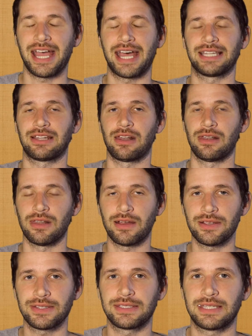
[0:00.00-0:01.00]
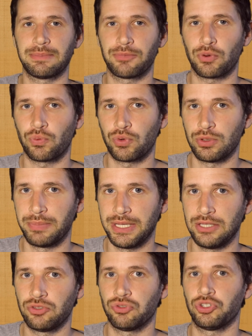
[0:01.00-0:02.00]
And the last tip would
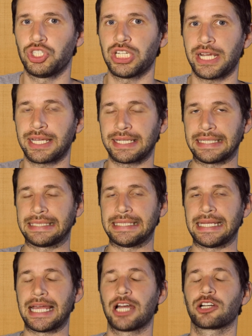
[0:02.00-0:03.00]
be to check the